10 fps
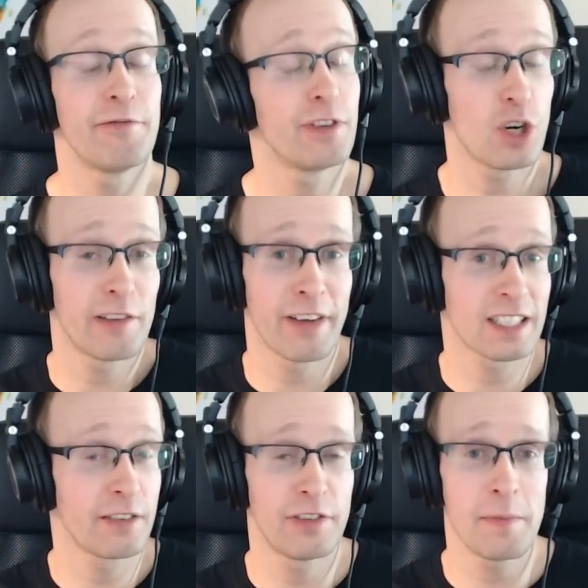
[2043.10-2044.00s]
visual
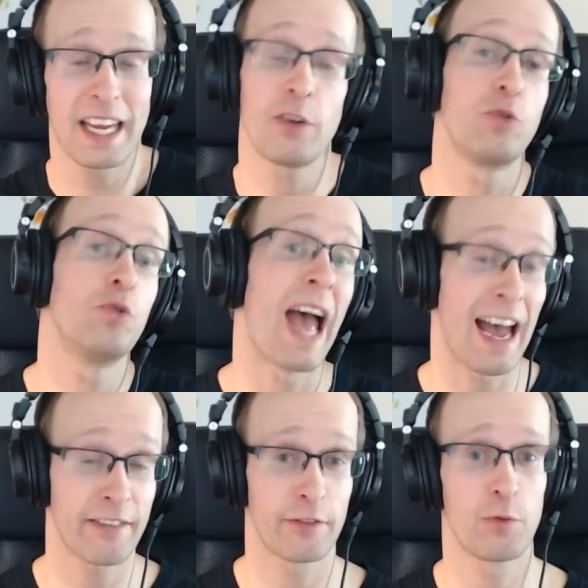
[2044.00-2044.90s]
effects and filmmaking, who
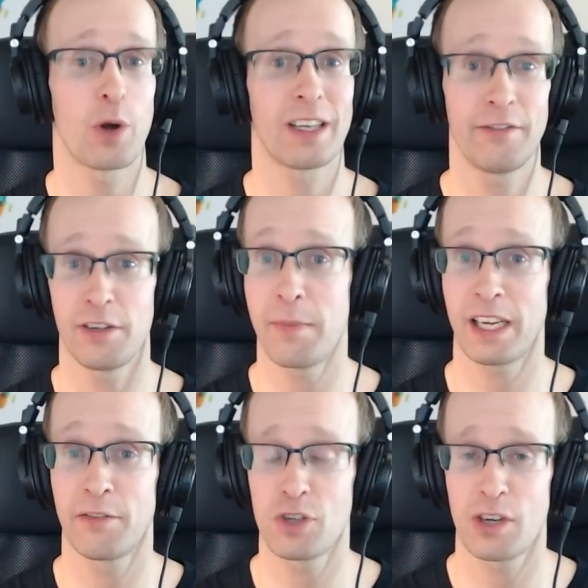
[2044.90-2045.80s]
have worked in
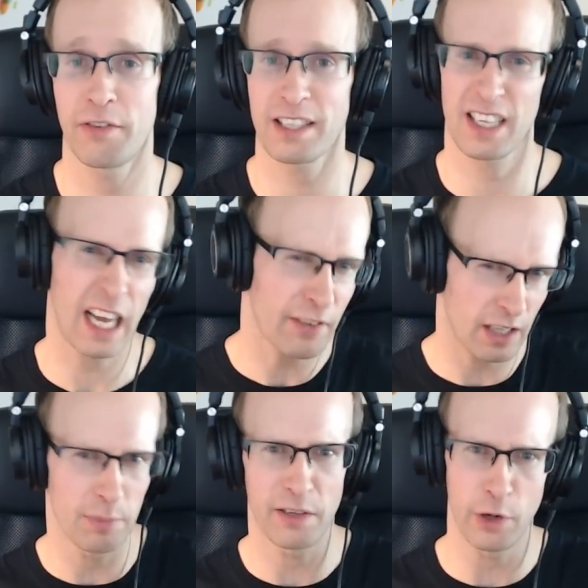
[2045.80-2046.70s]
filmmaking and visual effects. I kind of got
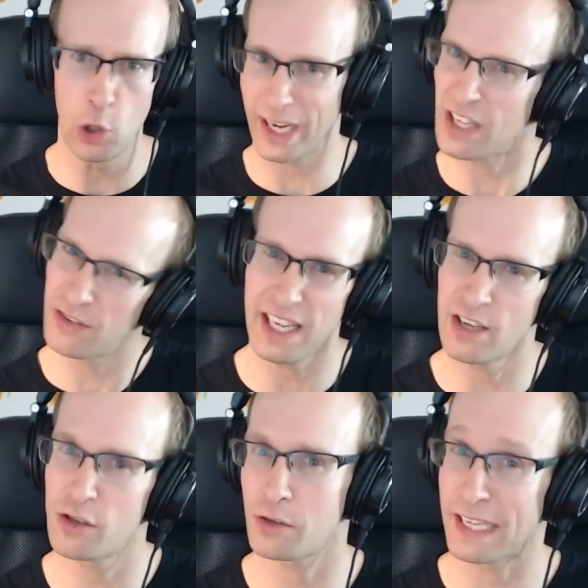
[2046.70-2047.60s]
a bit of a look into the
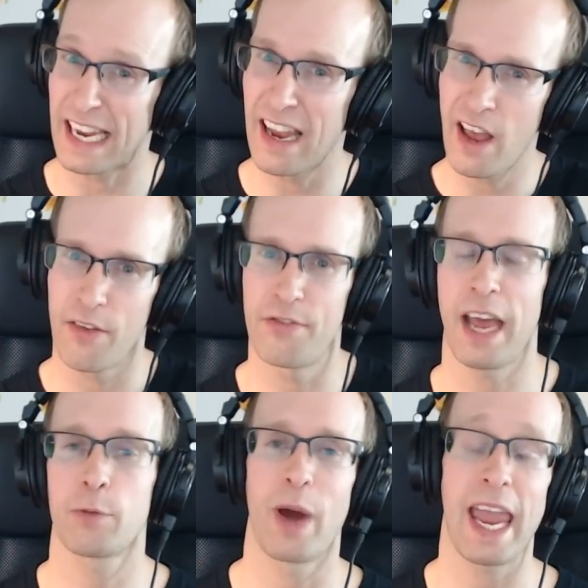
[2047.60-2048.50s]
industry
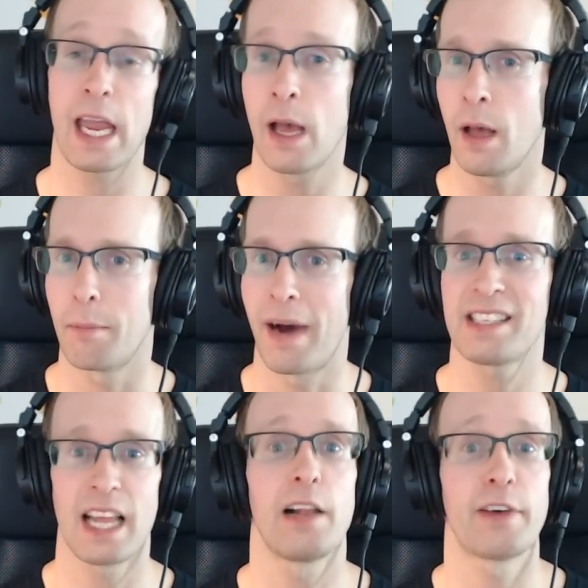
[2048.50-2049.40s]
that way.
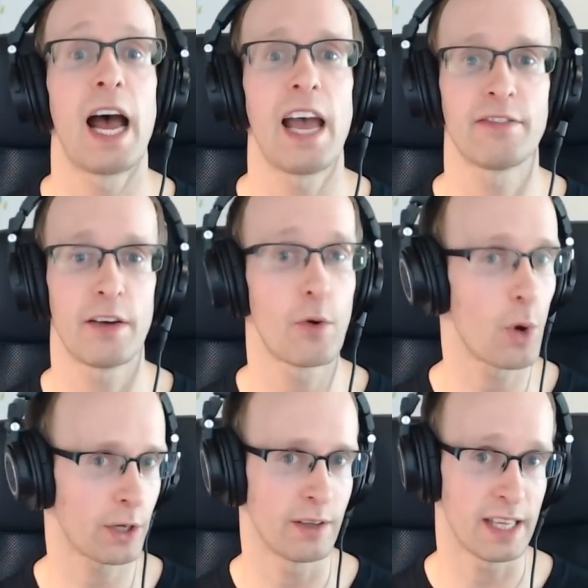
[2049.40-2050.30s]
Myself, I have never
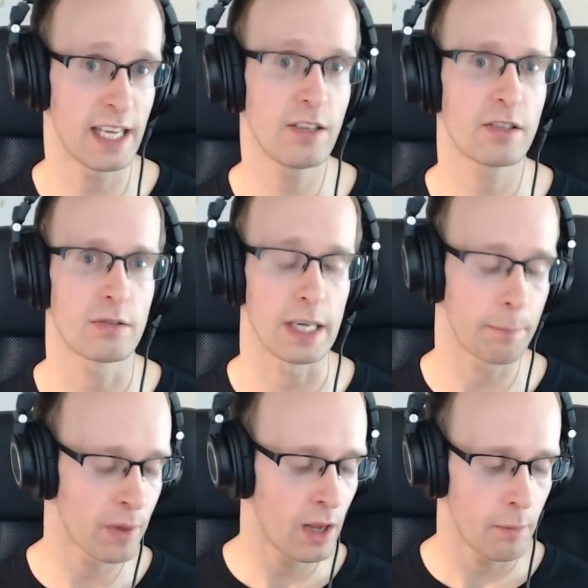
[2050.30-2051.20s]
worked in the industry,
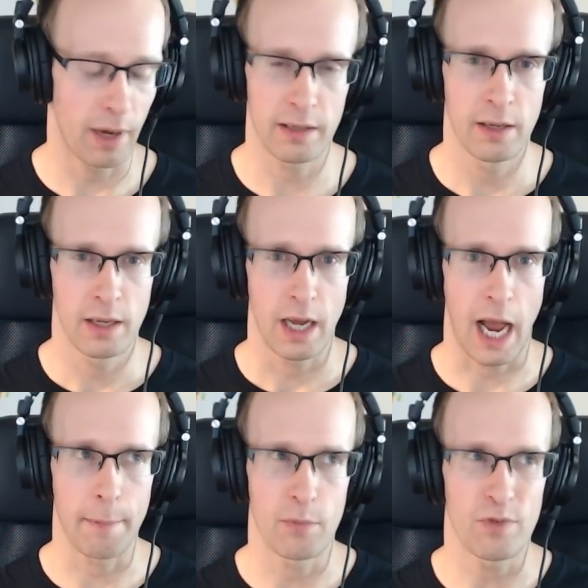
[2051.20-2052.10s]
but
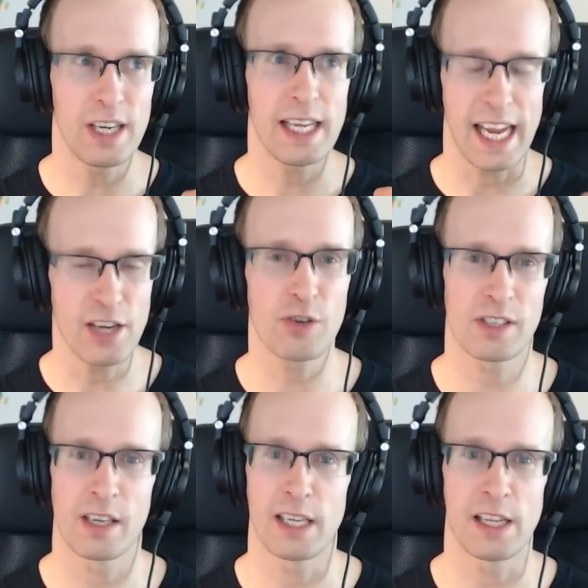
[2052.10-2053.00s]
I'm really
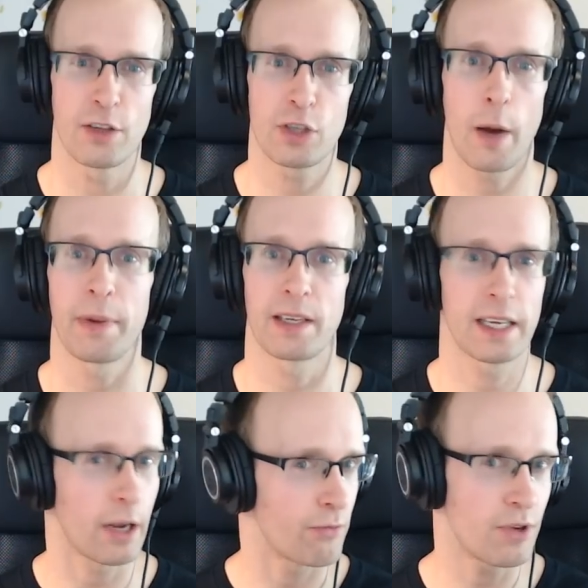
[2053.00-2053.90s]
interested in the topic.
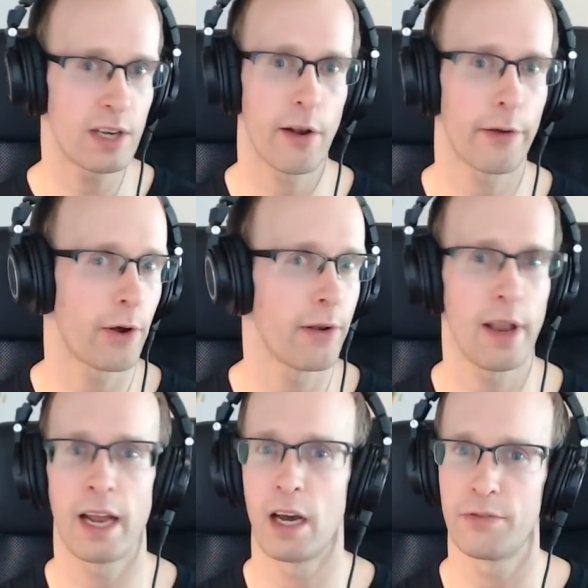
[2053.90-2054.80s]
Like, I read a lot
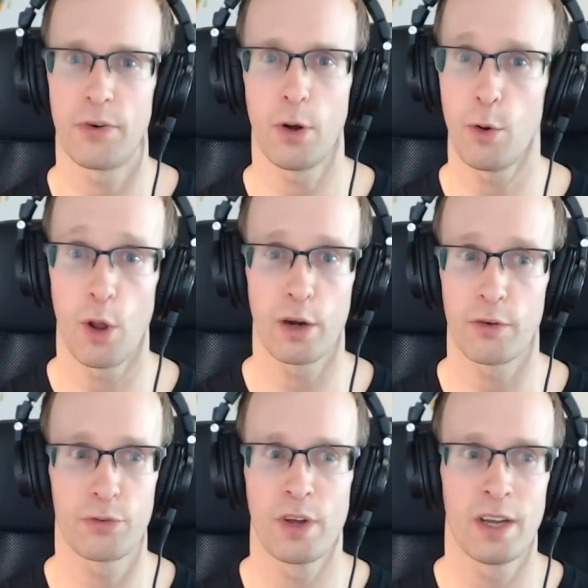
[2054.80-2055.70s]
online. I follow a lot
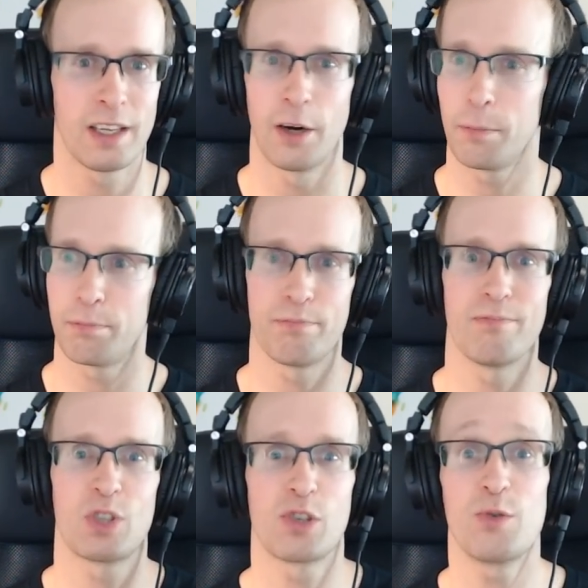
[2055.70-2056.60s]
of, you know,
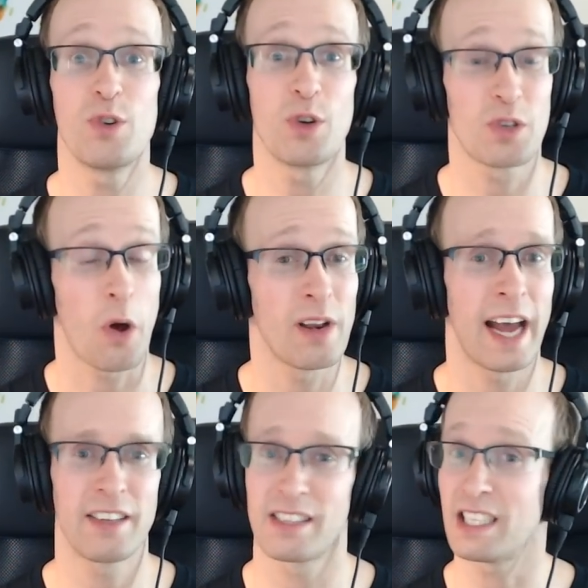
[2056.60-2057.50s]
studios
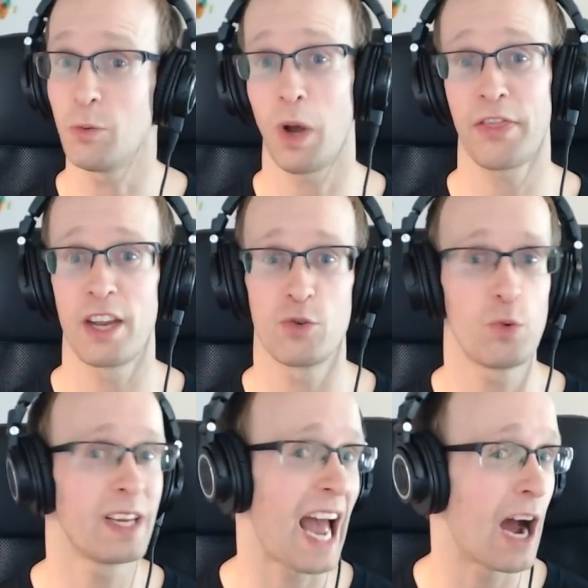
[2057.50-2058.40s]
online to see what they're
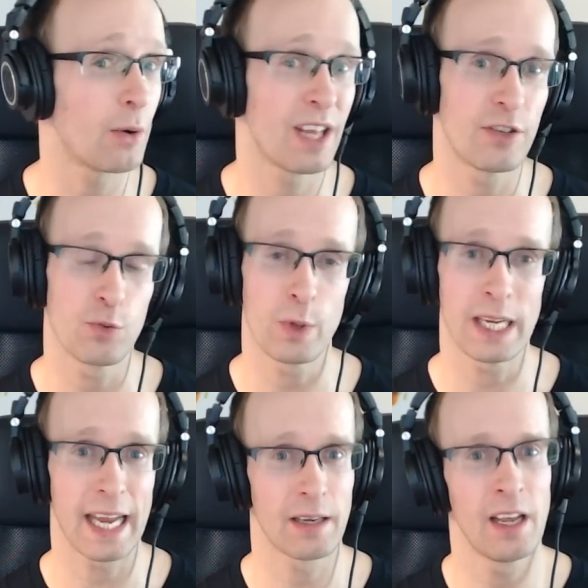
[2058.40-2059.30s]
doing, how they're doing
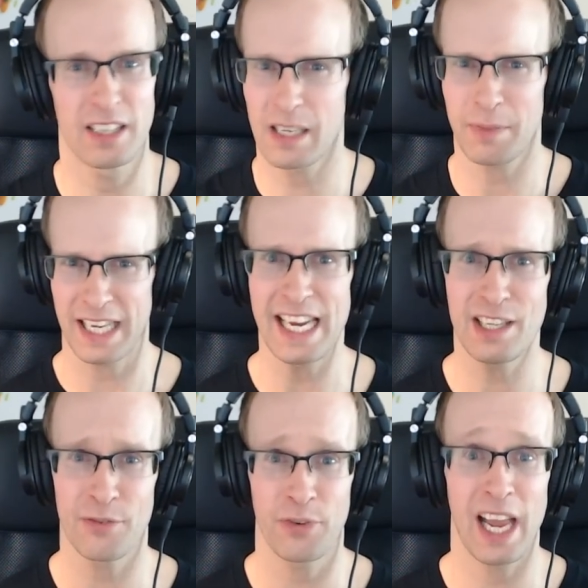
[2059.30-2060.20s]
it, because I'm keen
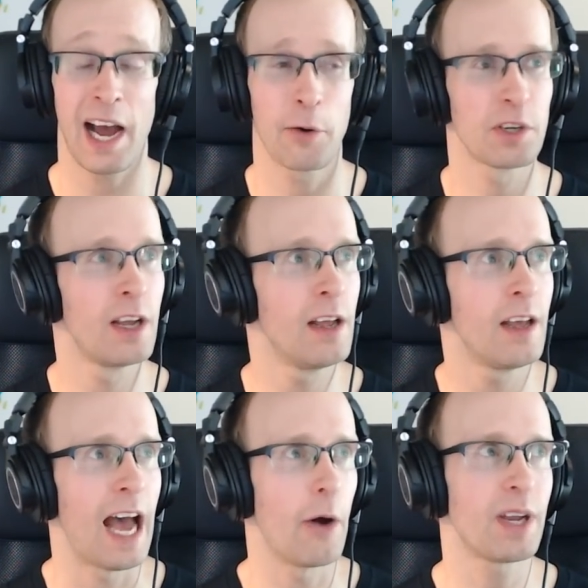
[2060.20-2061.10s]
to figure out
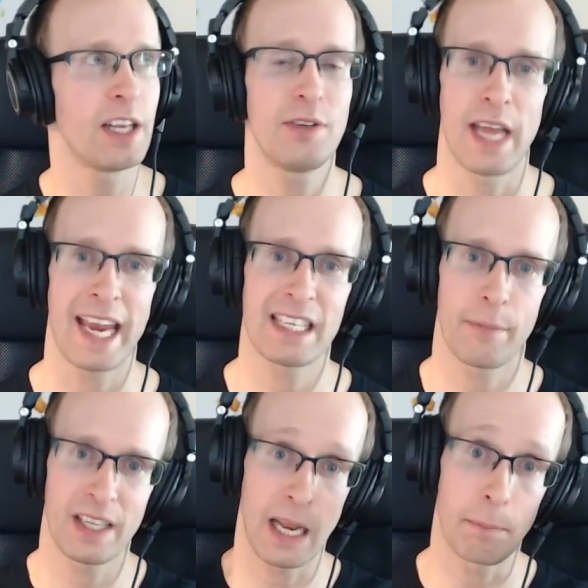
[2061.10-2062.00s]
how can you take
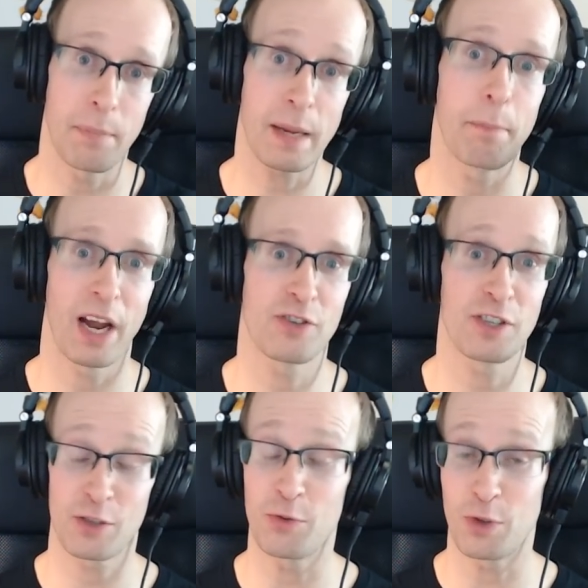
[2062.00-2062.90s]
something that big budget
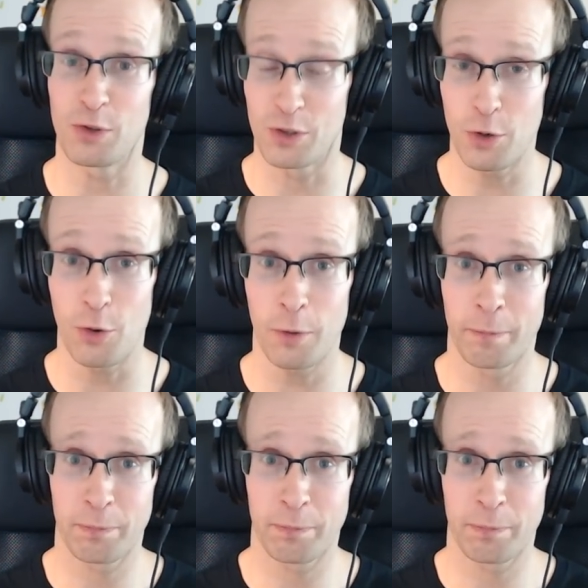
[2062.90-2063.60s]
studios do